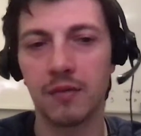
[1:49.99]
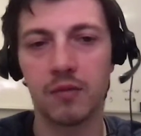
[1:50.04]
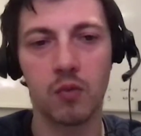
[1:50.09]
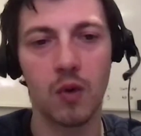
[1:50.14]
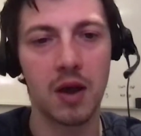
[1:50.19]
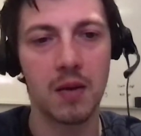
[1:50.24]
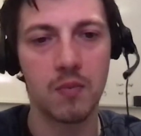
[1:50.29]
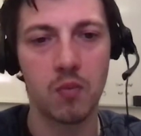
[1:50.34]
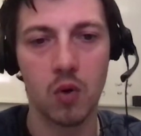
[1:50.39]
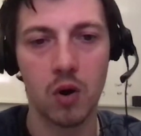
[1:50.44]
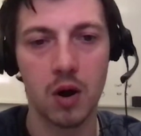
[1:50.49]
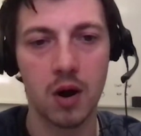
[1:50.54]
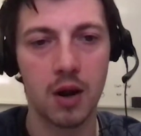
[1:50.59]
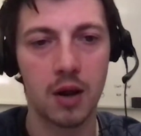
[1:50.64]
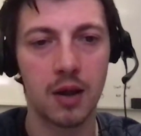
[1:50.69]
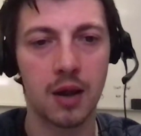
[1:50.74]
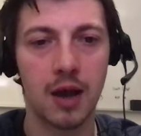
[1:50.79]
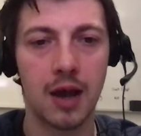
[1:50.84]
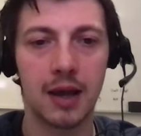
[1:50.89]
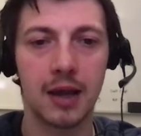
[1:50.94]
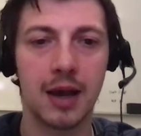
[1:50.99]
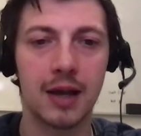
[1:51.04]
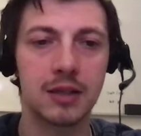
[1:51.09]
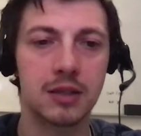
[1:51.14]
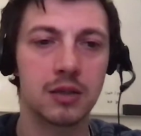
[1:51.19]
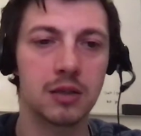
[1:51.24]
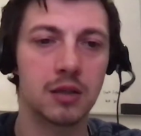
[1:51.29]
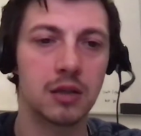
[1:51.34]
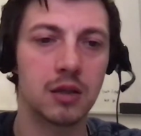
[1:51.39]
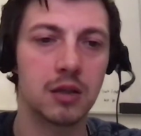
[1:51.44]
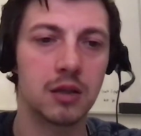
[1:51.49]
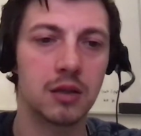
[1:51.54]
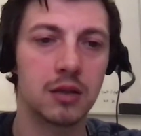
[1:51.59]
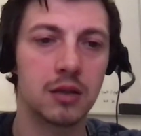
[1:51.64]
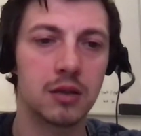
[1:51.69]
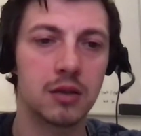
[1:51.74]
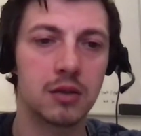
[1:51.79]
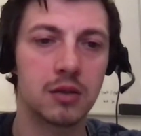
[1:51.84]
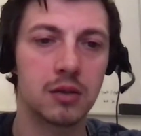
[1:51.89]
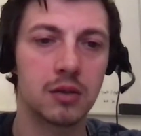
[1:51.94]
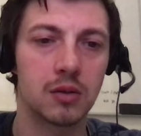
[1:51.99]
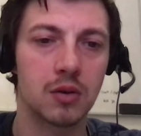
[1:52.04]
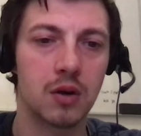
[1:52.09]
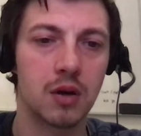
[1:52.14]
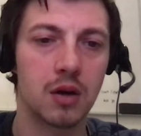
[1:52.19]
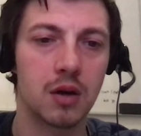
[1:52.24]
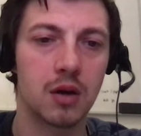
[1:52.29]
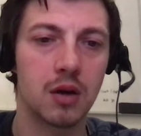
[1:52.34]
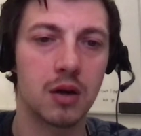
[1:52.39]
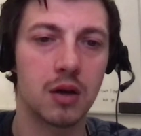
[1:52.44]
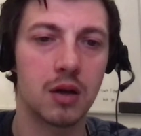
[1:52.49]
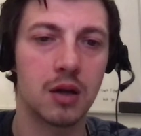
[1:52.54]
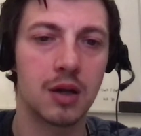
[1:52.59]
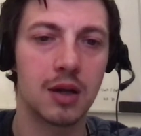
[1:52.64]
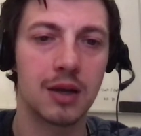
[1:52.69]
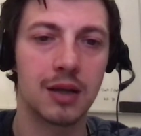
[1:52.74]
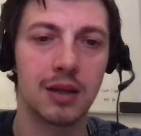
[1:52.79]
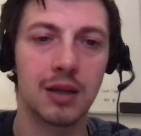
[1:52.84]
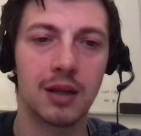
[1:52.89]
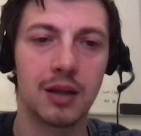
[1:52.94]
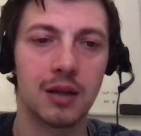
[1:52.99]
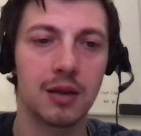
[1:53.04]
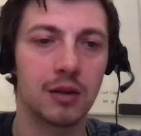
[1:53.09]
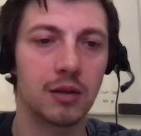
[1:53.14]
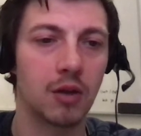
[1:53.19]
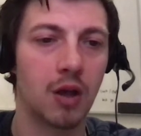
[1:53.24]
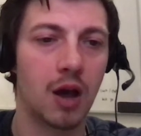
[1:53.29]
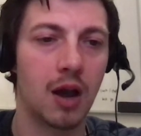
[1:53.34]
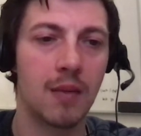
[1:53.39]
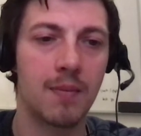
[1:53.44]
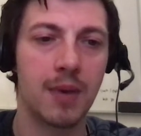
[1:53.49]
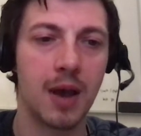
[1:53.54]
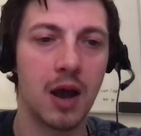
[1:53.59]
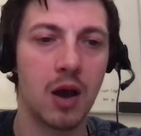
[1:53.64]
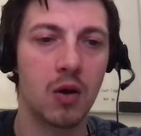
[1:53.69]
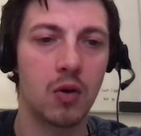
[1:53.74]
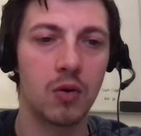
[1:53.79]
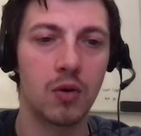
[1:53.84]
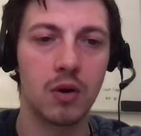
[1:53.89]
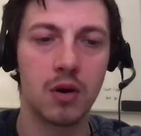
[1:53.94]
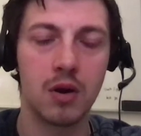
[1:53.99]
web work. I got to learn a lot about